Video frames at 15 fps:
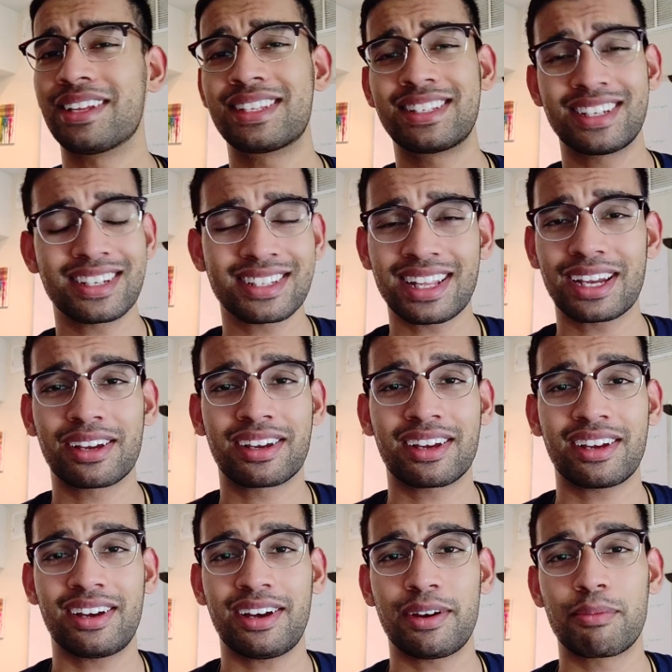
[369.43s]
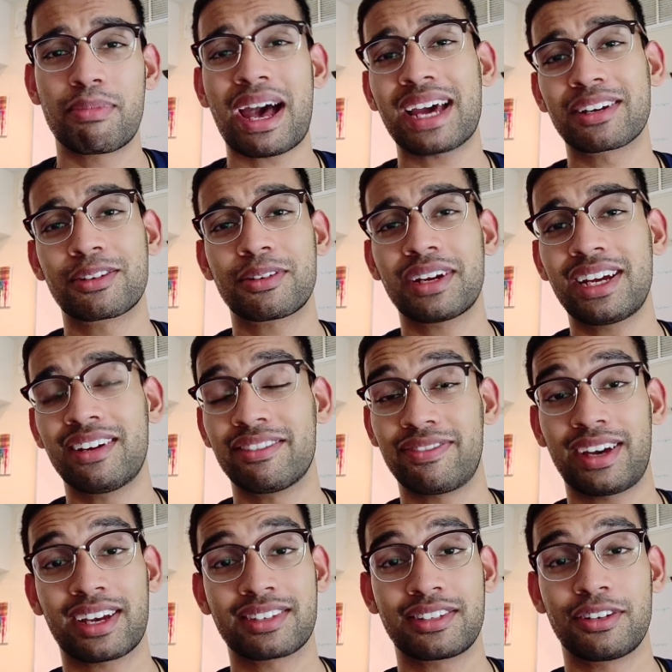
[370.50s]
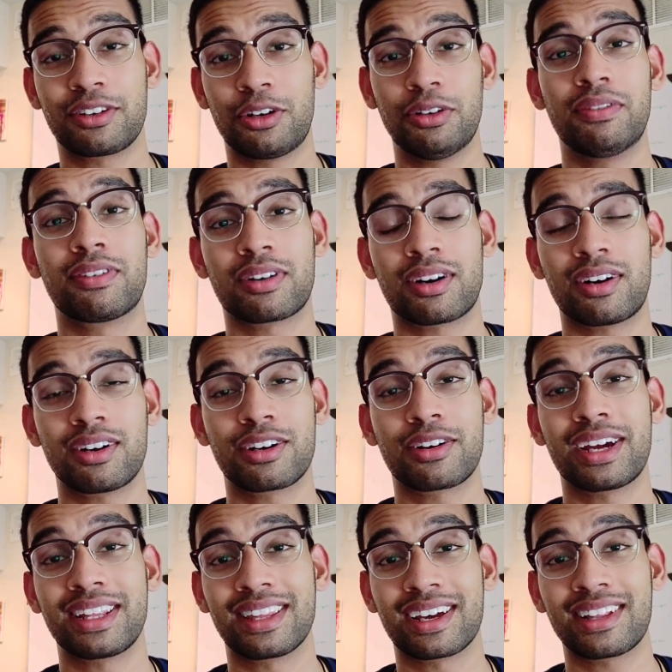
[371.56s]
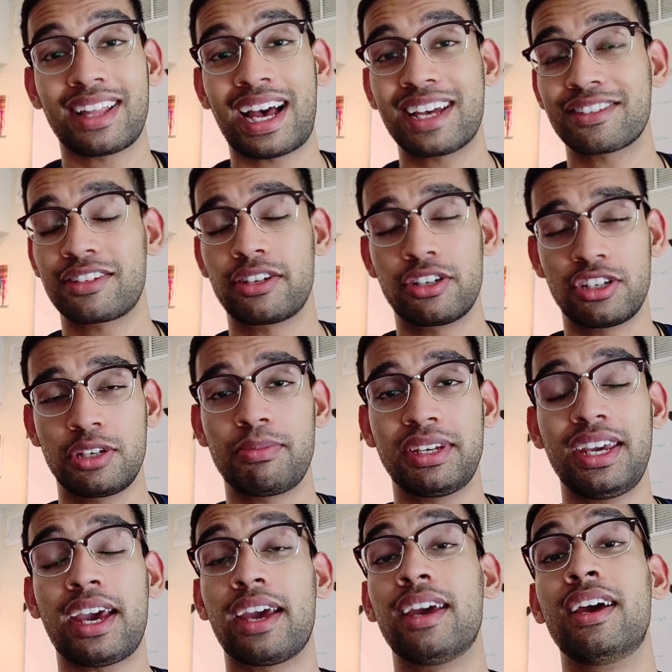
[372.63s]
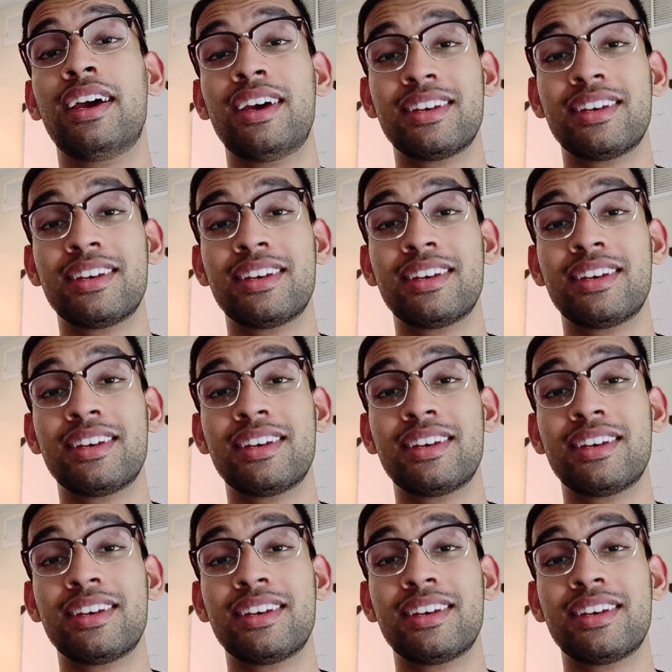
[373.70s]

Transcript: It's just like a uh, bad grade affects your overall grade in the class or your GPA.